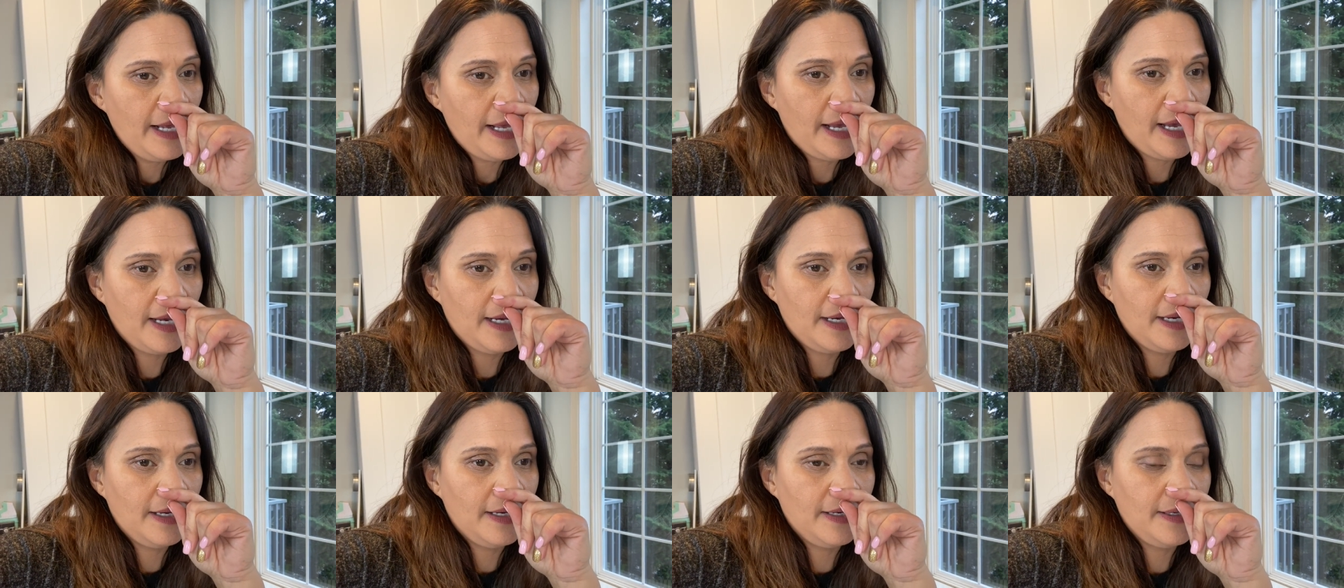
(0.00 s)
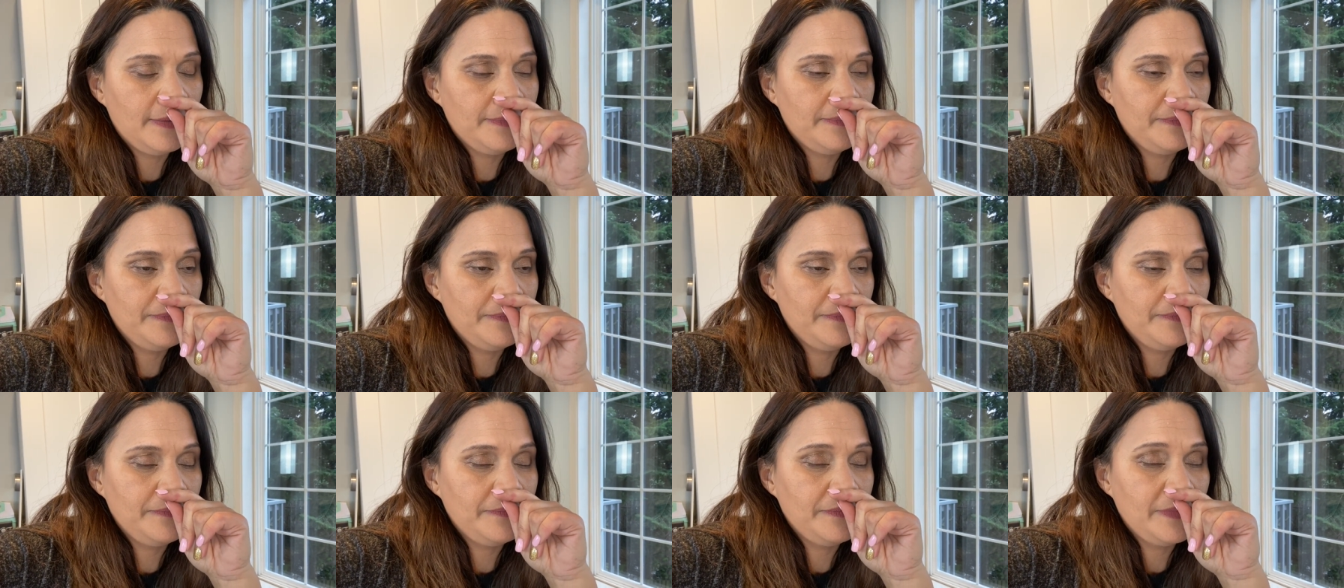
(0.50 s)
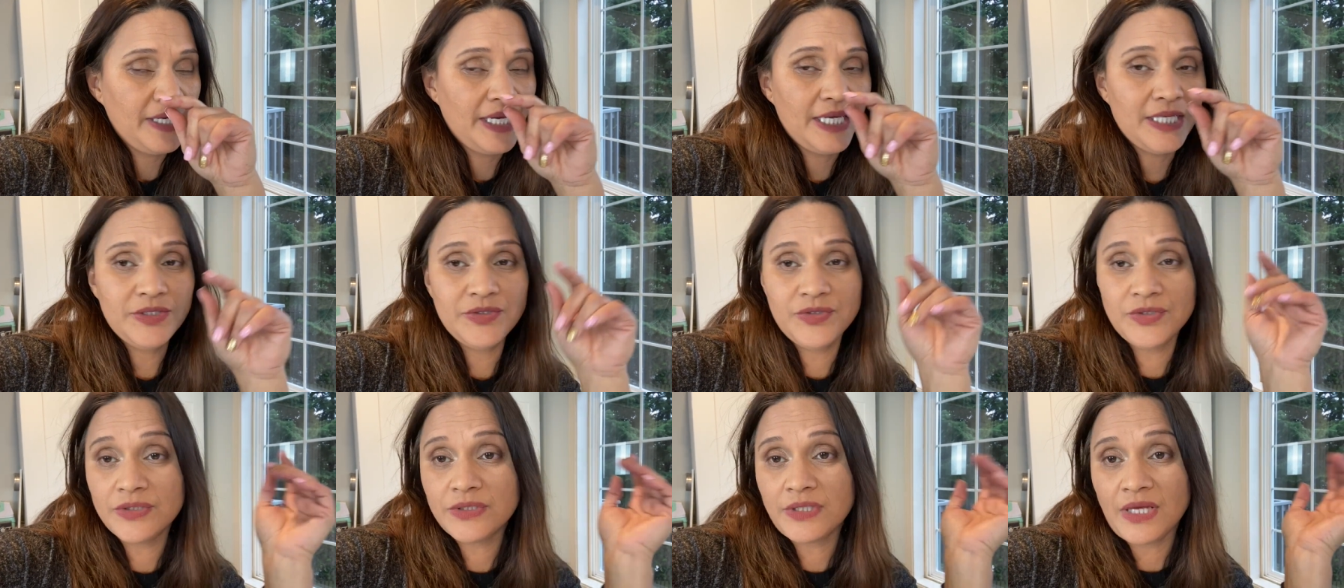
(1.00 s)
um
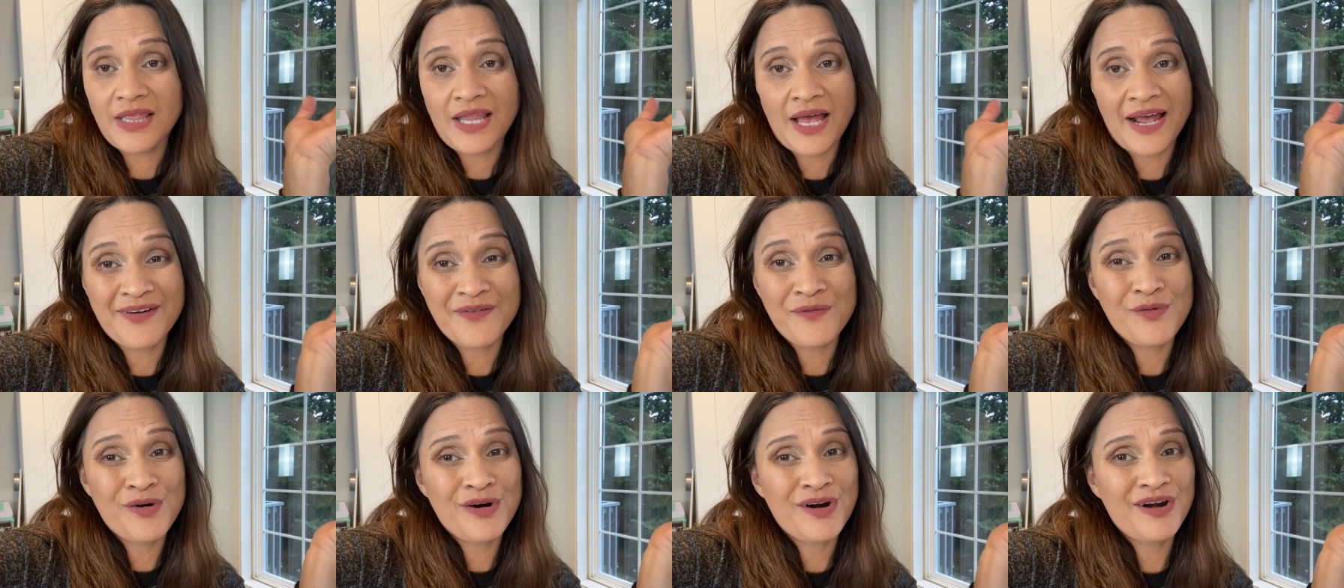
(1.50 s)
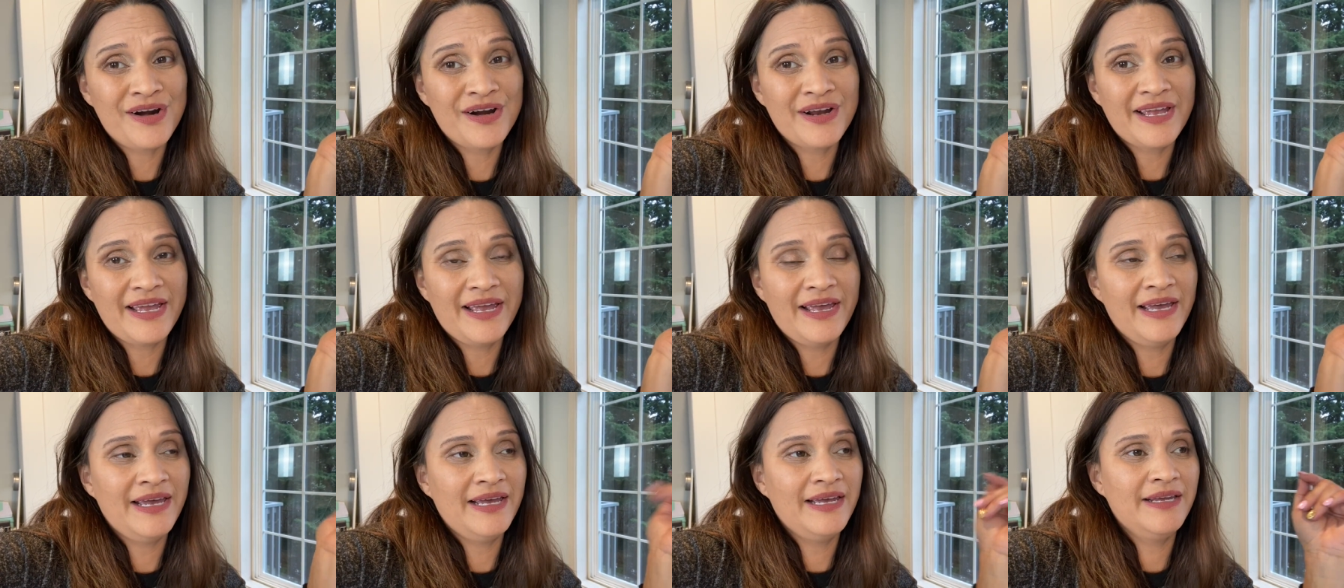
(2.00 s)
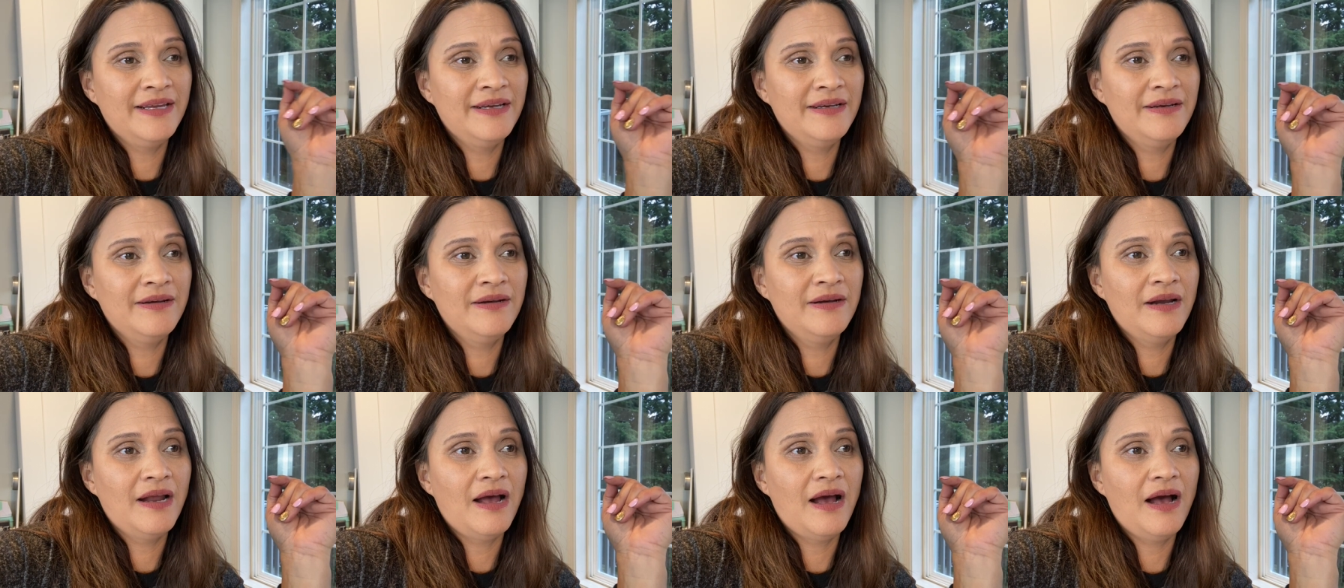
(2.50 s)
it's just a lot of work
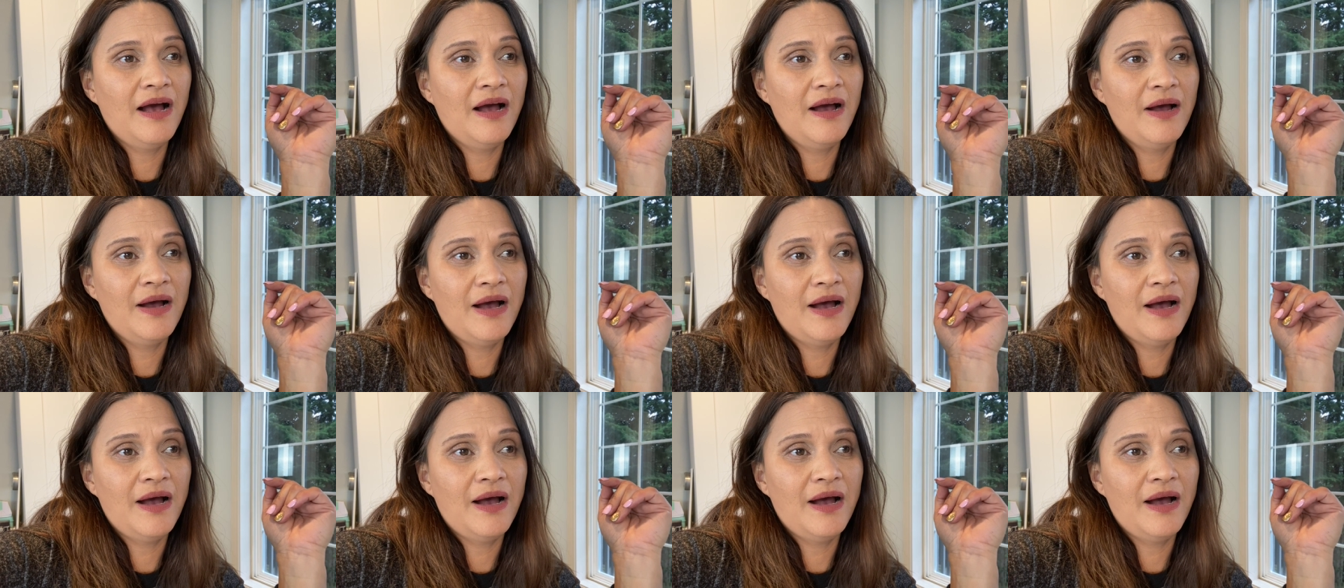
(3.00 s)
and